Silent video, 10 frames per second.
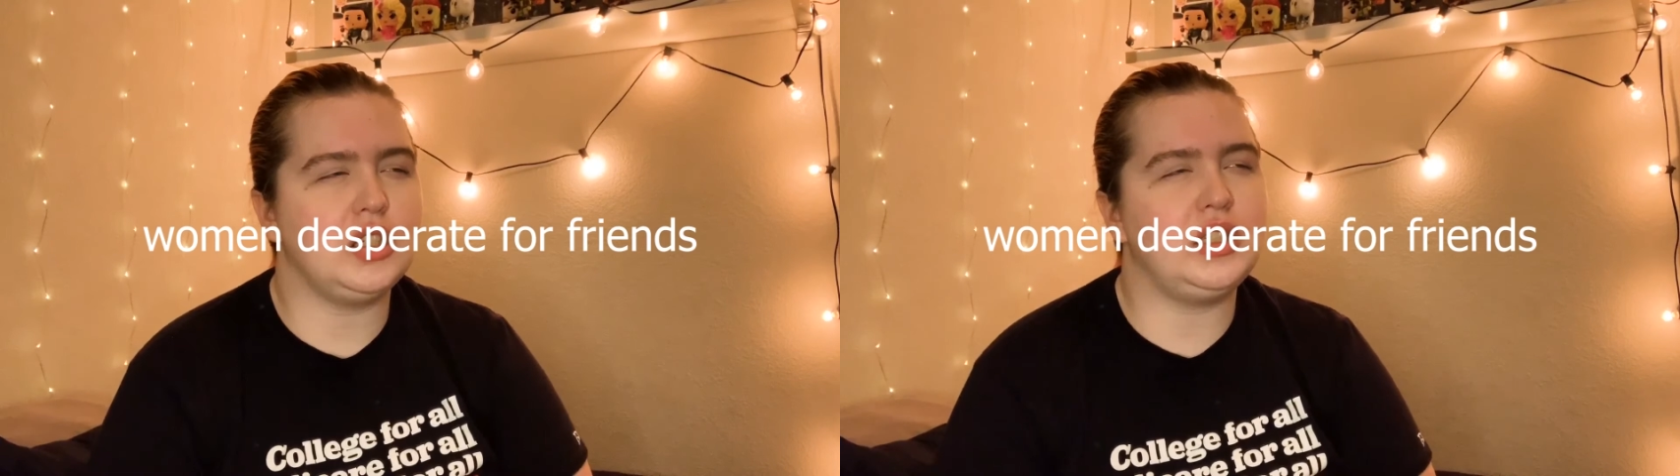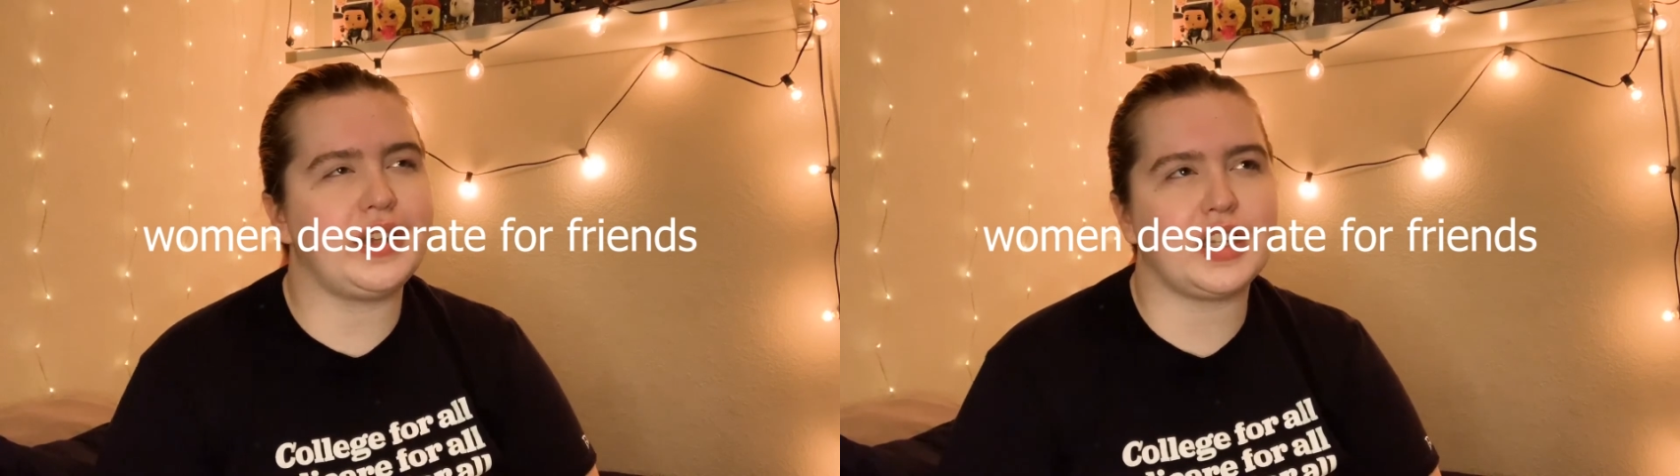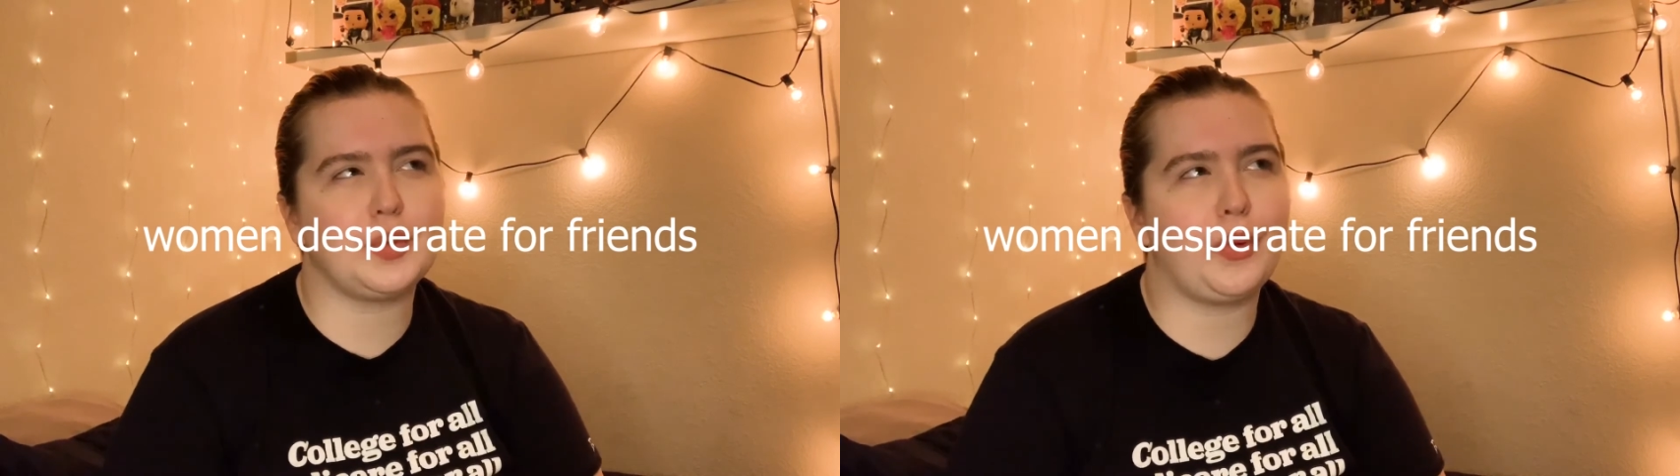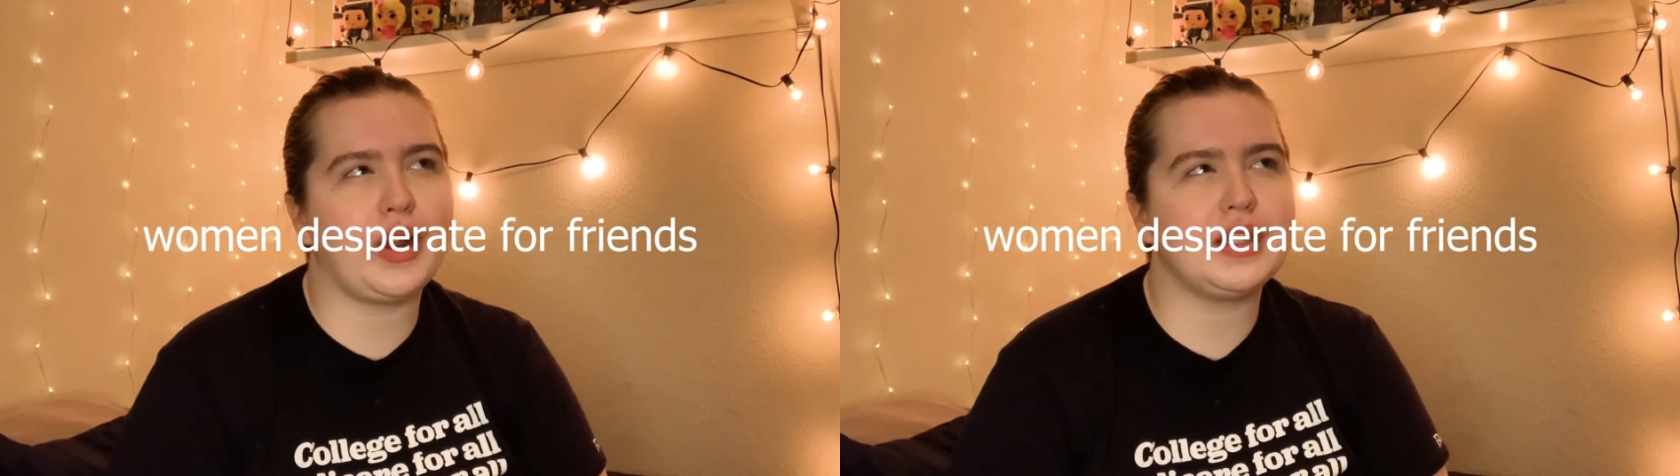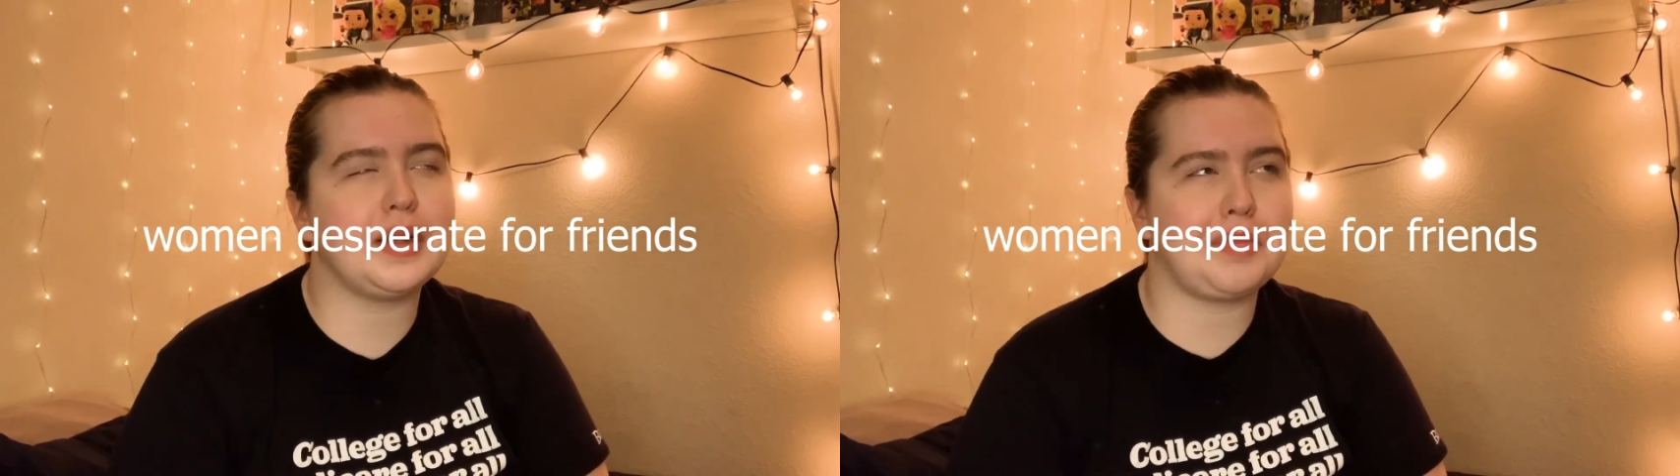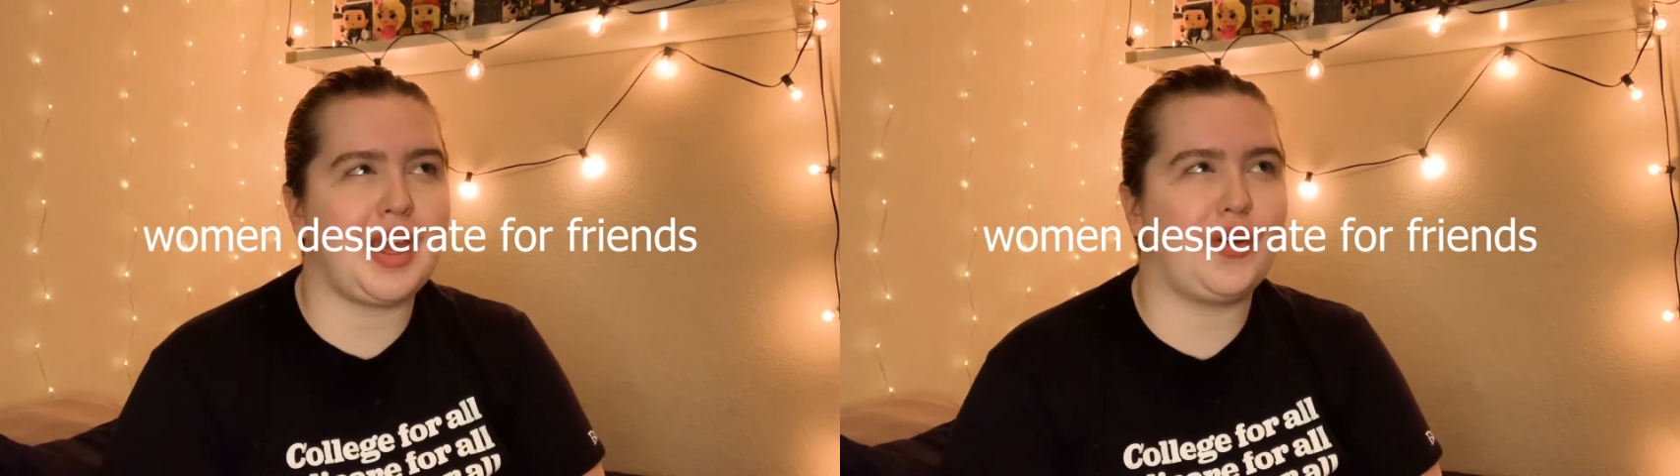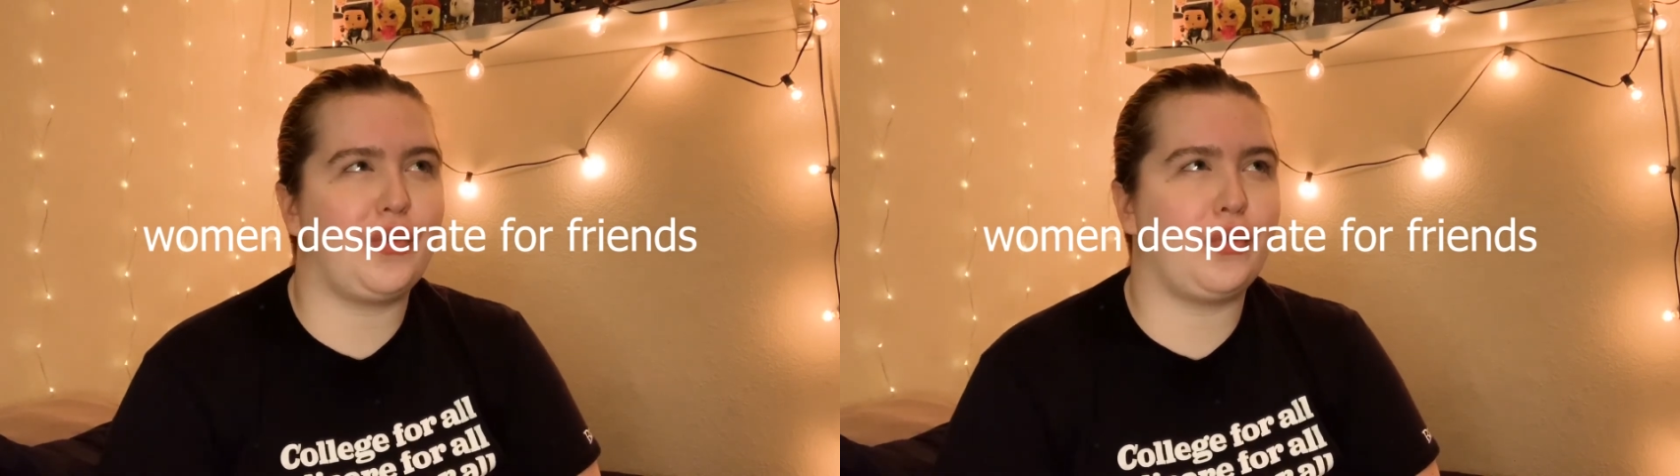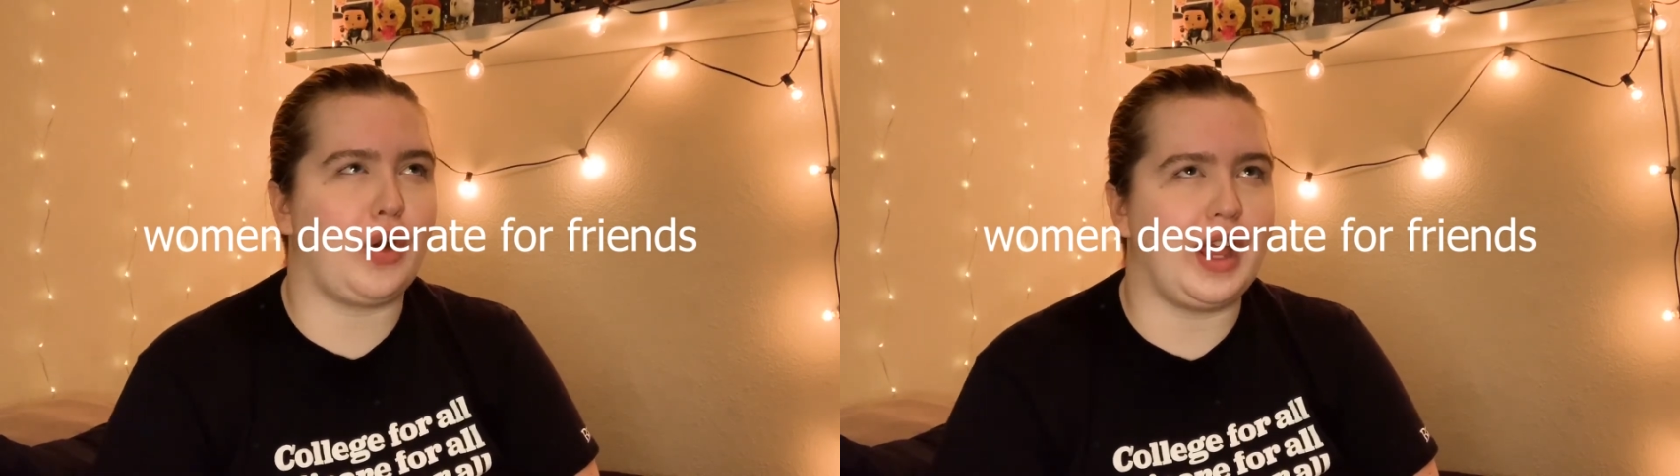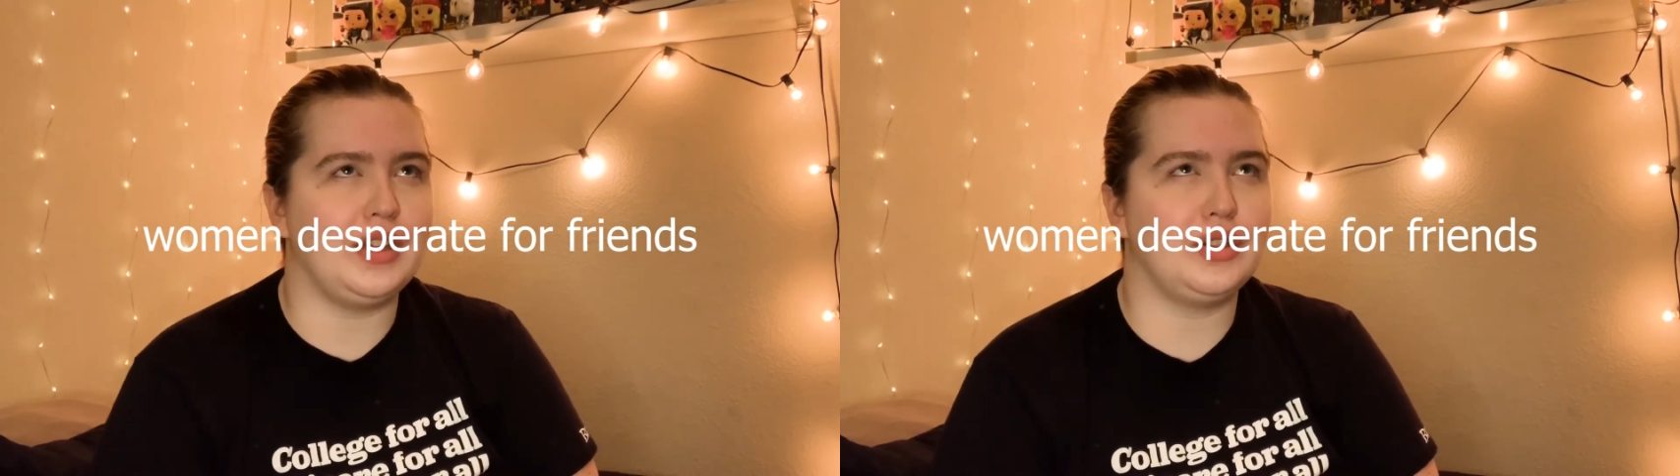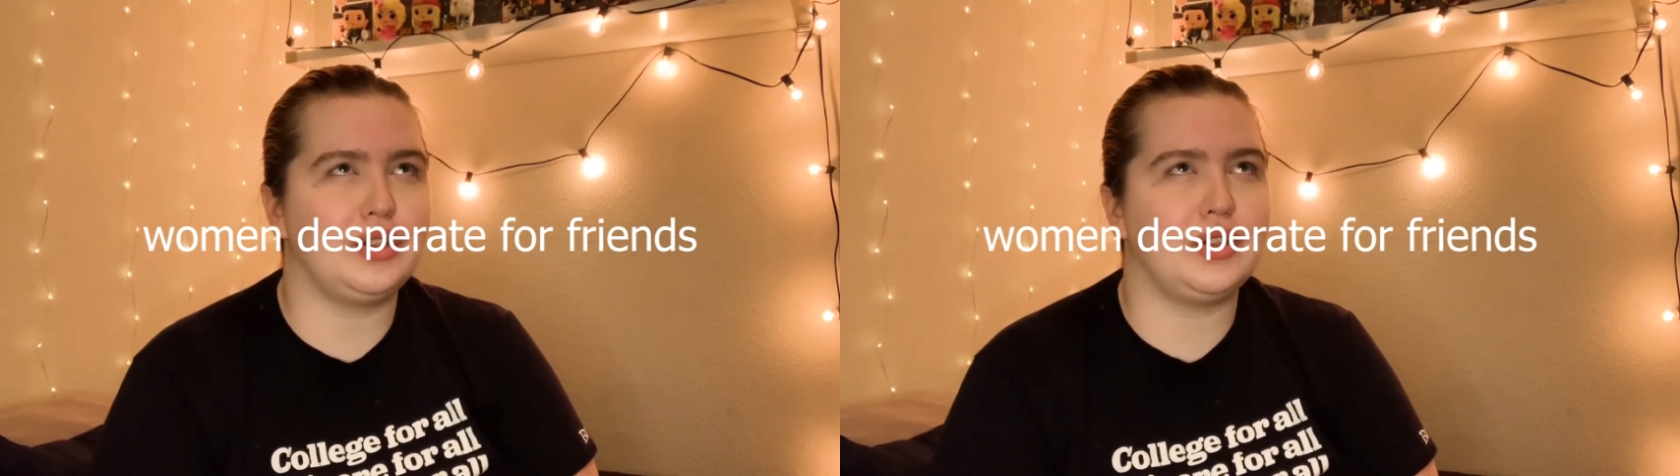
desperate to make friends,